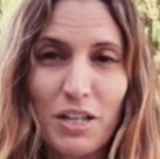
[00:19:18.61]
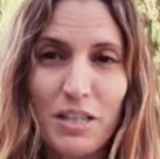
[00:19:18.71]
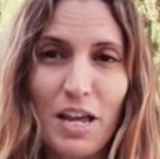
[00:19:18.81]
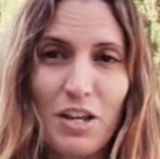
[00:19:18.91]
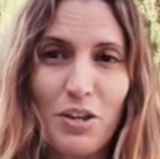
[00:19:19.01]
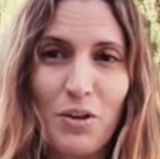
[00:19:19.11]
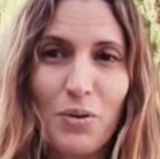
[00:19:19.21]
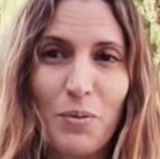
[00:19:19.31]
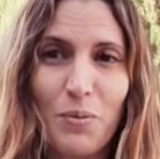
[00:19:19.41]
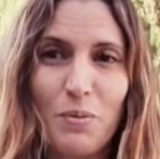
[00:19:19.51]
that
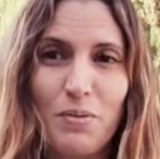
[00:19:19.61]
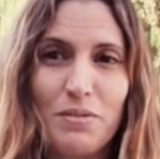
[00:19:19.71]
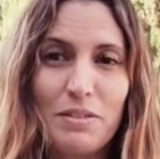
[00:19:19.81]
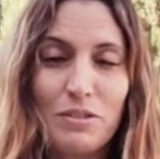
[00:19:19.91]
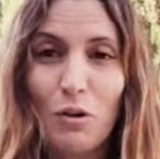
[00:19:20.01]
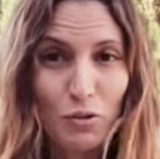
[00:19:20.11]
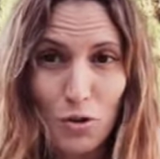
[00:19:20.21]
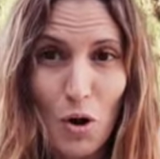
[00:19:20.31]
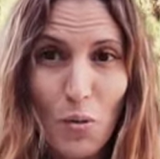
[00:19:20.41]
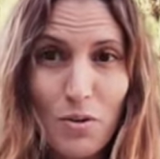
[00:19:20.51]
you don't
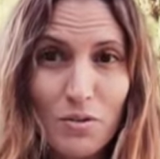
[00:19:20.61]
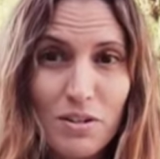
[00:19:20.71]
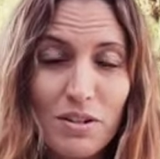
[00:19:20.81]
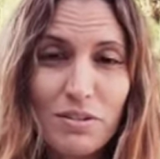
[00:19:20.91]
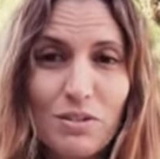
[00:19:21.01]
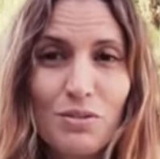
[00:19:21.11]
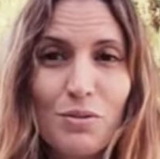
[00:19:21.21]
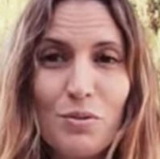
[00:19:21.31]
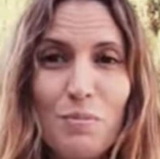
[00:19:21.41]
know you needed to do,